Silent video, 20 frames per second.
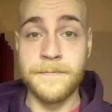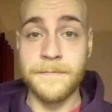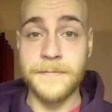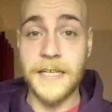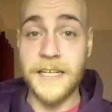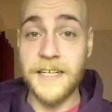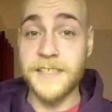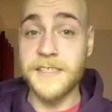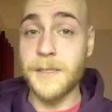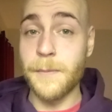
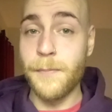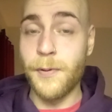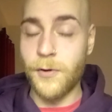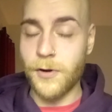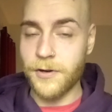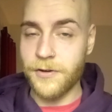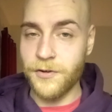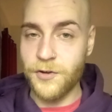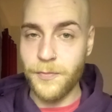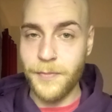It is
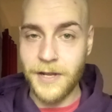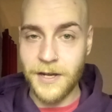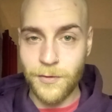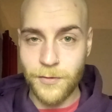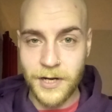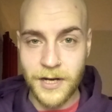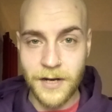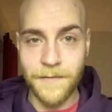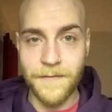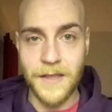important to be
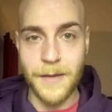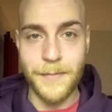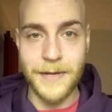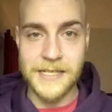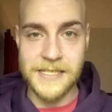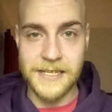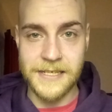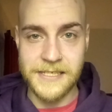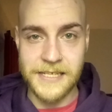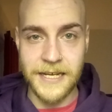aware of them,
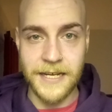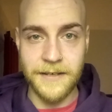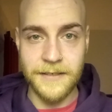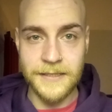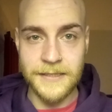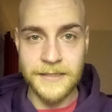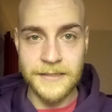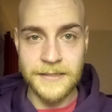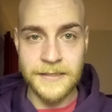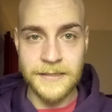as I said.
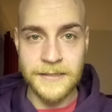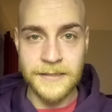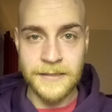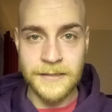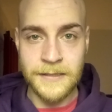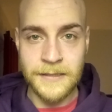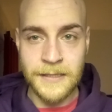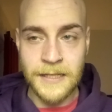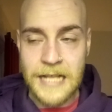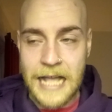
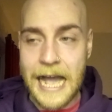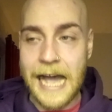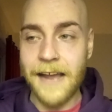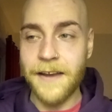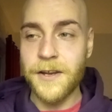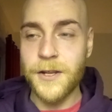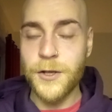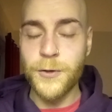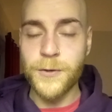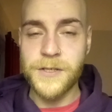
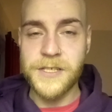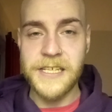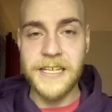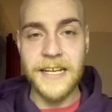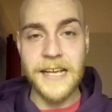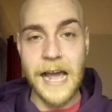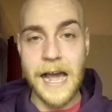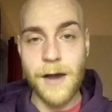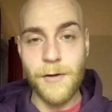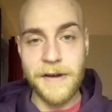And you see
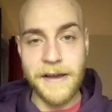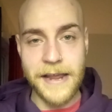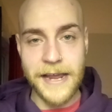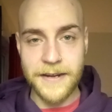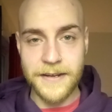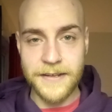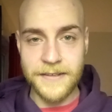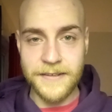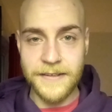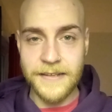how
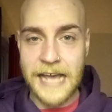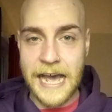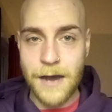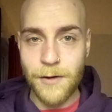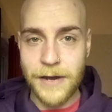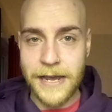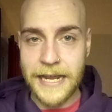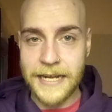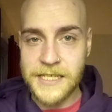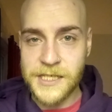
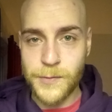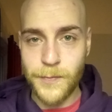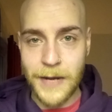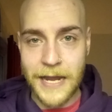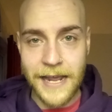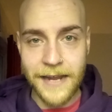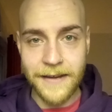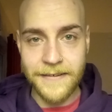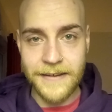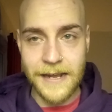I
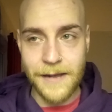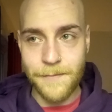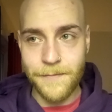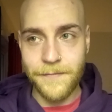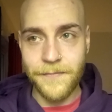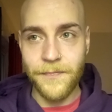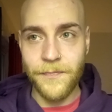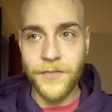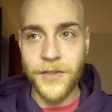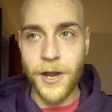explain
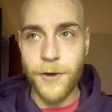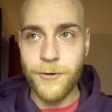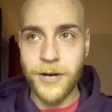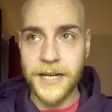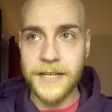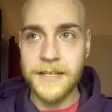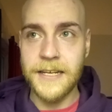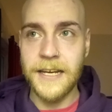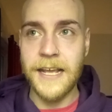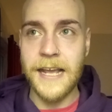them
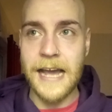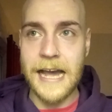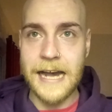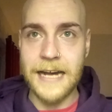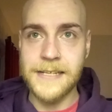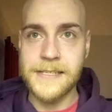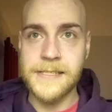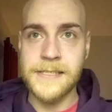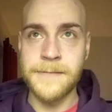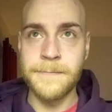directly
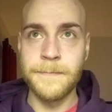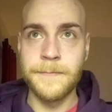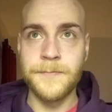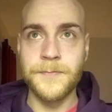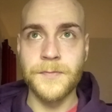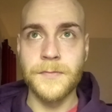as